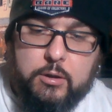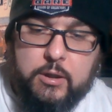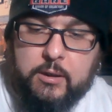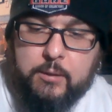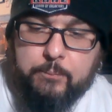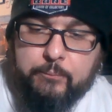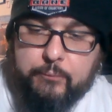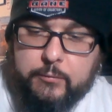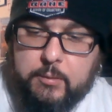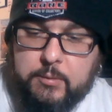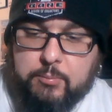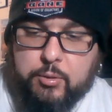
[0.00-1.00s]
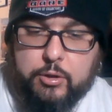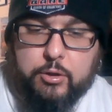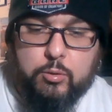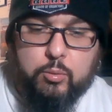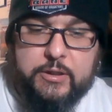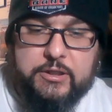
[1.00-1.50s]
Let me put
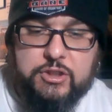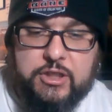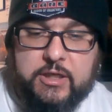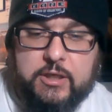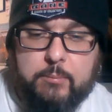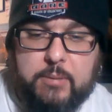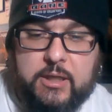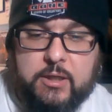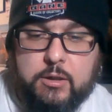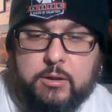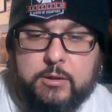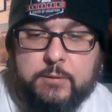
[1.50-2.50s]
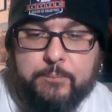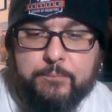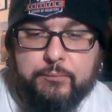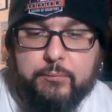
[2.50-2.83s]
her ring jacket back on.